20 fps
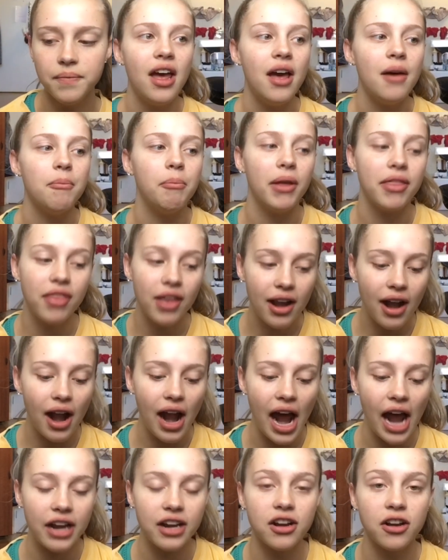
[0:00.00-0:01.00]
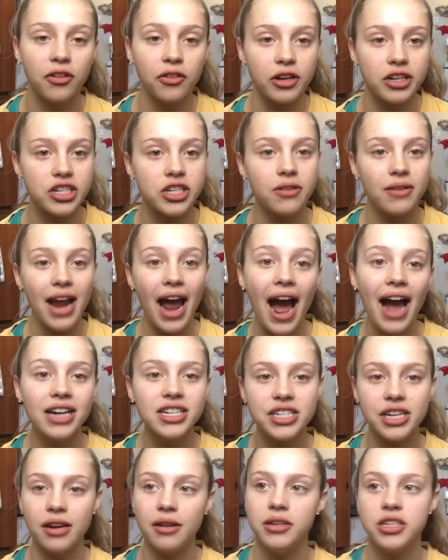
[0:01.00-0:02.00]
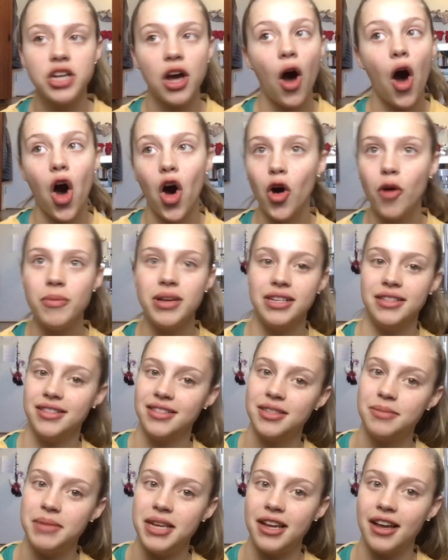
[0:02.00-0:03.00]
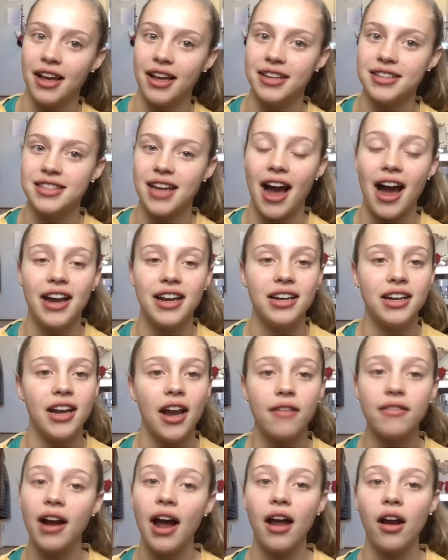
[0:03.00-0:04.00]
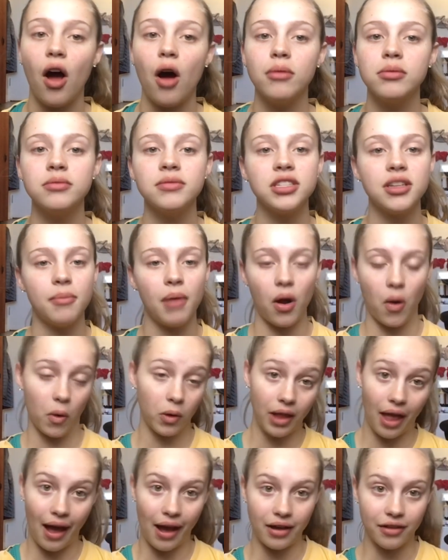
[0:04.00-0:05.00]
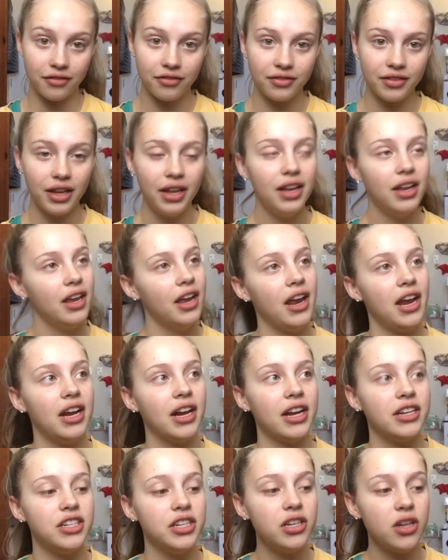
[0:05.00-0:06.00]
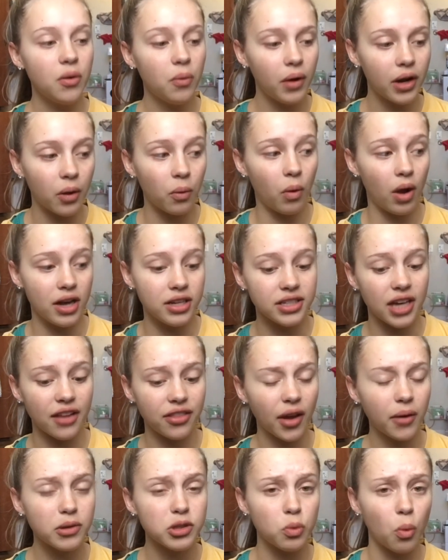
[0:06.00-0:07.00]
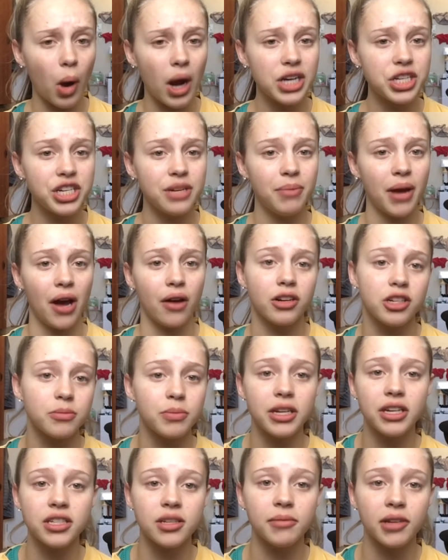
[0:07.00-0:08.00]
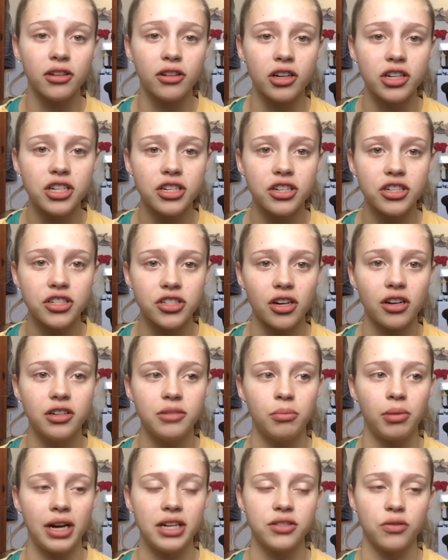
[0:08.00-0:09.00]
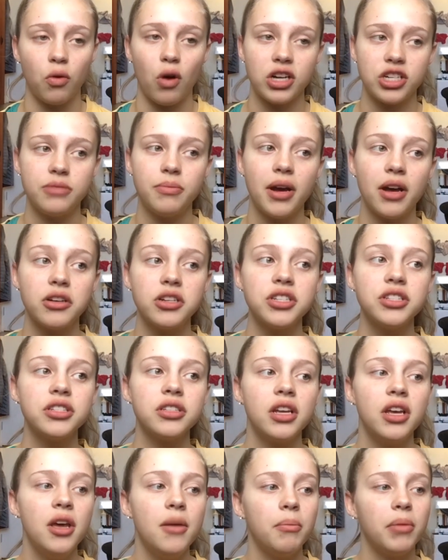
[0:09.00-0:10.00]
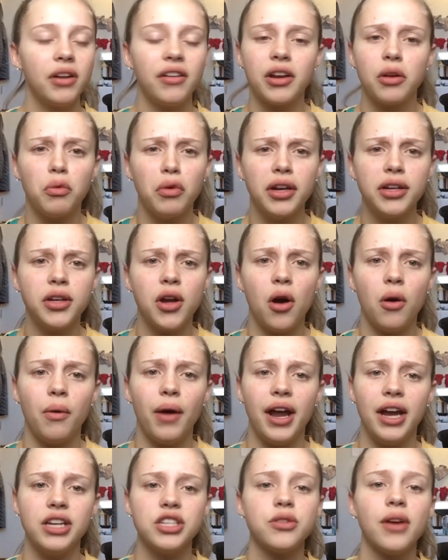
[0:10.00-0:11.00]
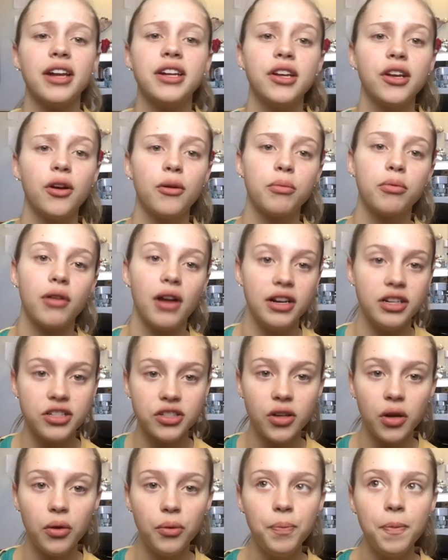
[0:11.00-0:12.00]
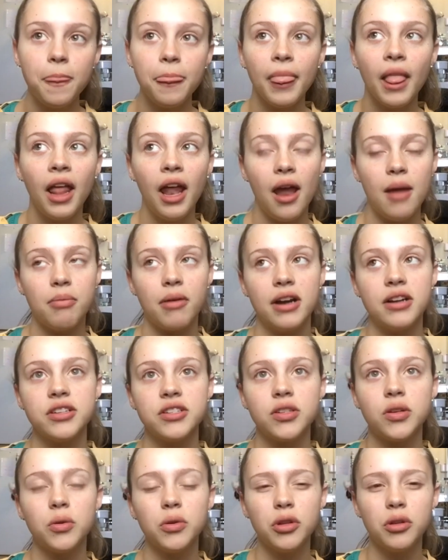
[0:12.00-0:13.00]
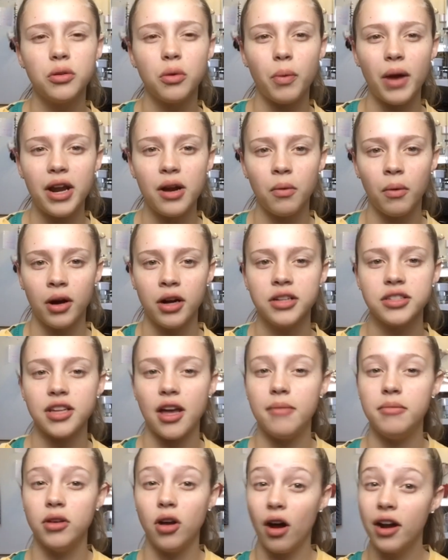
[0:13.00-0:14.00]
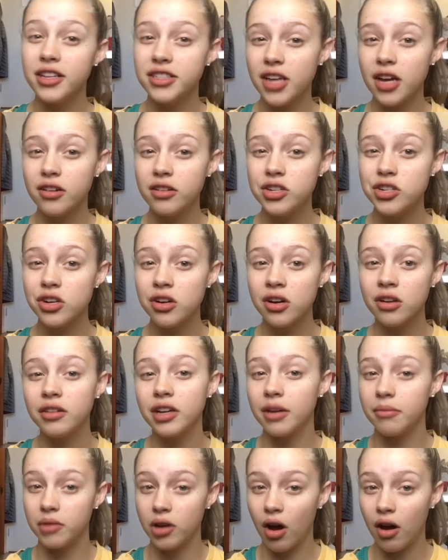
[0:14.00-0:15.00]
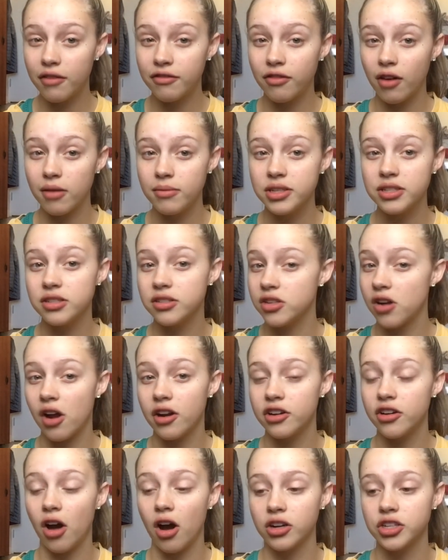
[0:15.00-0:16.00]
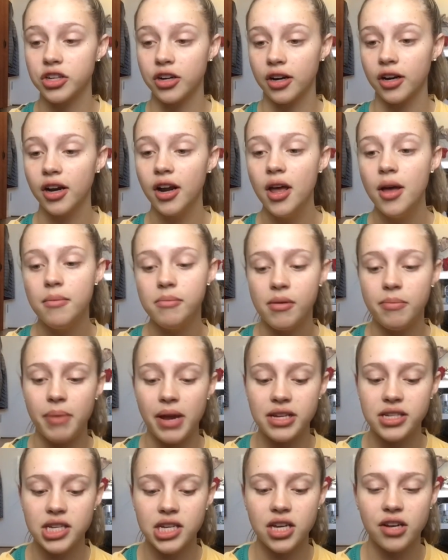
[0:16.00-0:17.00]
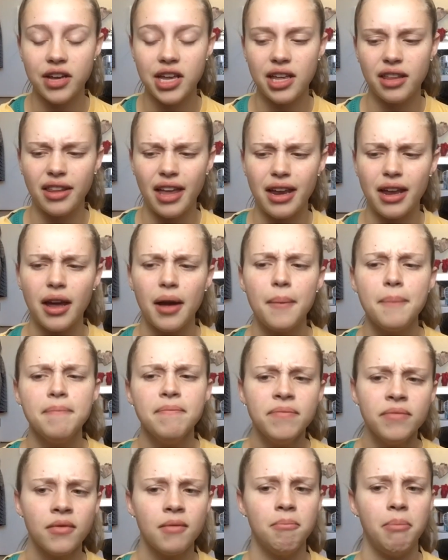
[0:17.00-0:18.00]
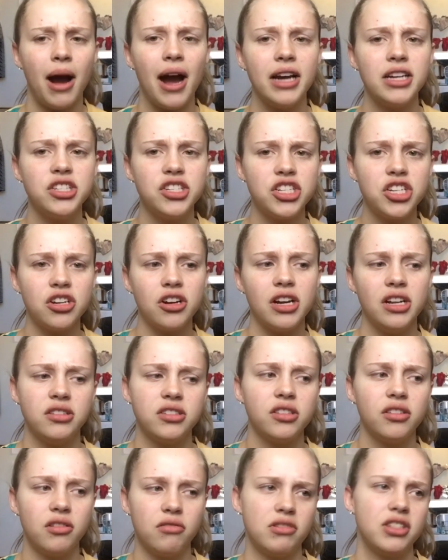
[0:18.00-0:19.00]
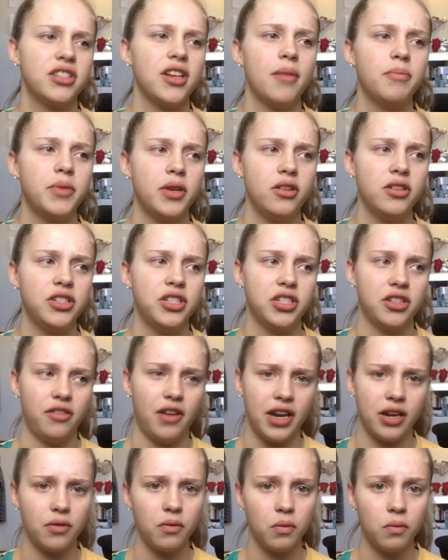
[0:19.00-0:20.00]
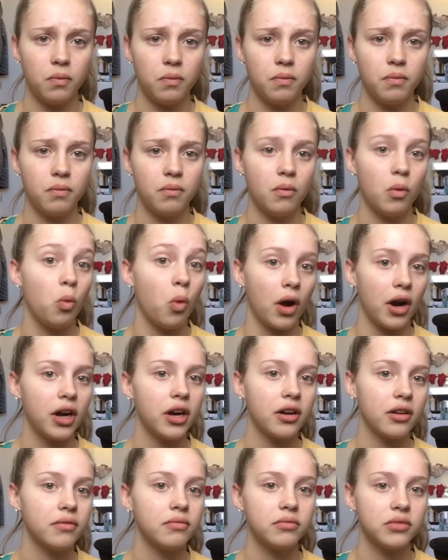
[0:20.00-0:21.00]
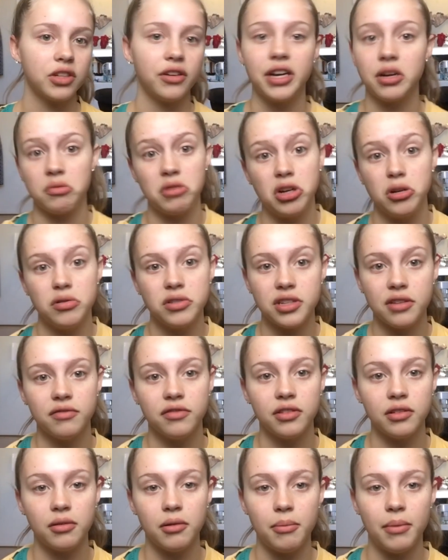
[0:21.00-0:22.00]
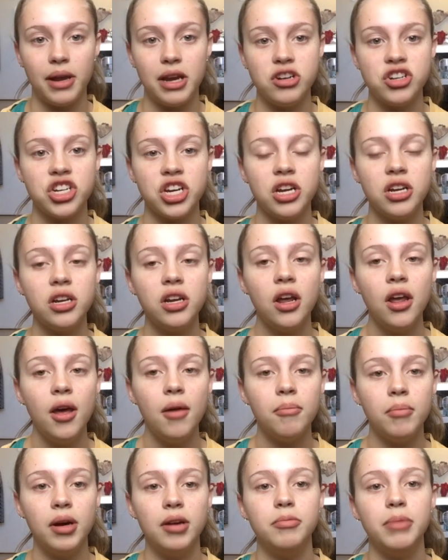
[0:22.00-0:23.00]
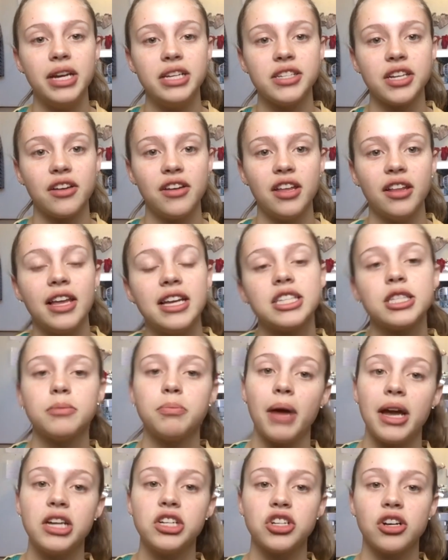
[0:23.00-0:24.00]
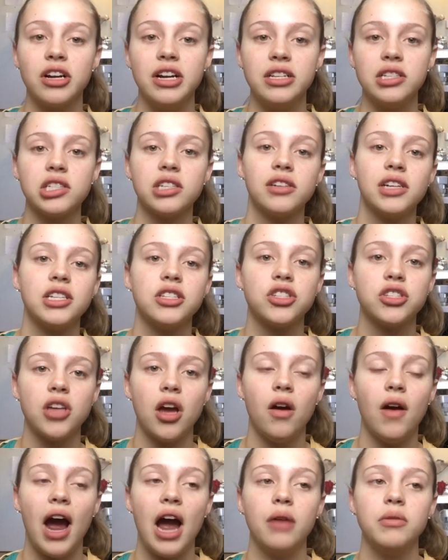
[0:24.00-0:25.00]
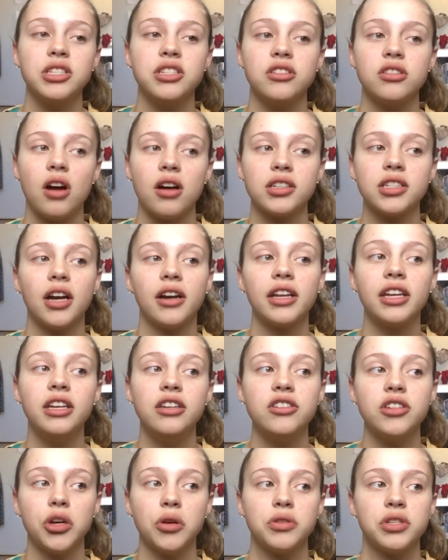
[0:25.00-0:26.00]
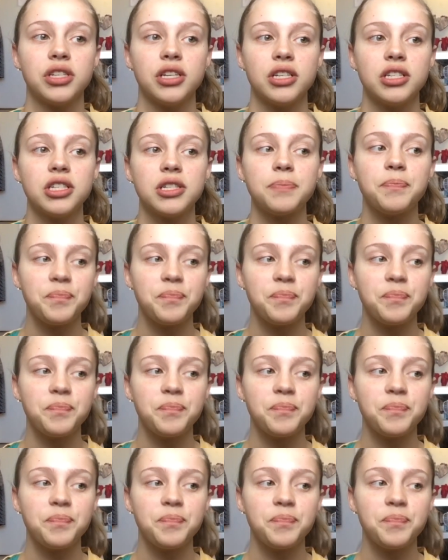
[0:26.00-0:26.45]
But then I had an allergic reaction to almonds because I'd never had almonds in my whole life, and I didn't know what it was. I thought it was washing powders because I'm allergic to certain brands of washing powders, but it like wouldn't go away. So I had to get on prednisone, and prednisone, the way it works, I'm not exactly sure, like I'm not a pharmacist, not a doctor, but basically it like binds to your insulin receptors to like work to like reduce inflammation, but basically it like spikes your insulin. So I was knocked out of ketosis